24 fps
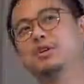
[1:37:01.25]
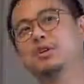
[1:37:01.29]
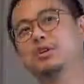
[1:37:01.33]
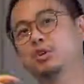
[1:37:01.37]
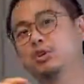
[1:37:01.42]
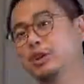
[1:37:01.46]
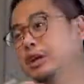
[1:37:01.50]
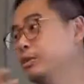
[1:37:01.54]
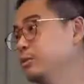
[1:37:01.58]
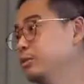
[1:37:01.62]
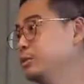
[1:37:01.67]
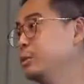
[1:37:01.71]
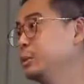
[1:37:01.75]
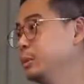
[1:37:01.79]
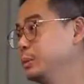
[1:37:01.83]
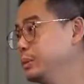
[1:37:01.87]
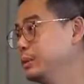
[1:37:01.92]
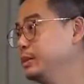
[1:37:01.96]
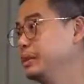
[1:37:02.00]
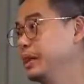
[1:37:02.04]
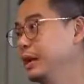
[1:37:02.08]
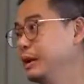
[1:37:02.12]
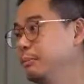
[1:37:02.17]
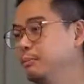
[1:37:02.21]
Today was supposed to be
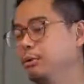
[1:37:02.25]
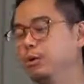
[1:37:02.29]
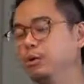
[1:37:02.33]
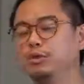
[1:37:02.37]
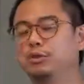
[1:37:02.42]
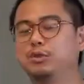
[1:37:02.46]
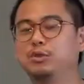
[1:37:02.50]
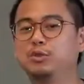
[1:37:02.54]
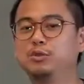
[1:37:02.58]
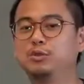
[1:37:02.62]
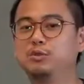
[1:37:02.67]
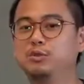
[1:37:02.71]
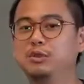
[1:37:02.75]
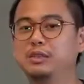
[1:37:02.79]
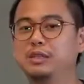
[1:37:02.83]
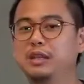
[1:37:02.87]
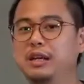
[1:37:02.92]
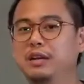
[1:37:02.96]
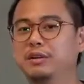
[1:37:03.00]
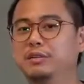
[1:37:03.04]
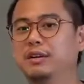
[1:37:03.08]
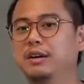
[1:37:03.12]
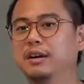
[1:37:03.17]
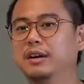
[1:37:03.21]
Singapore
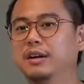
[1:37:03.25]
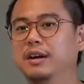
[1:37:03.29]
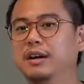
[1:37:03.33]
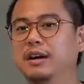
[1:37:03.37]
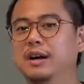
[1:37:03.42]
Tuesday, right?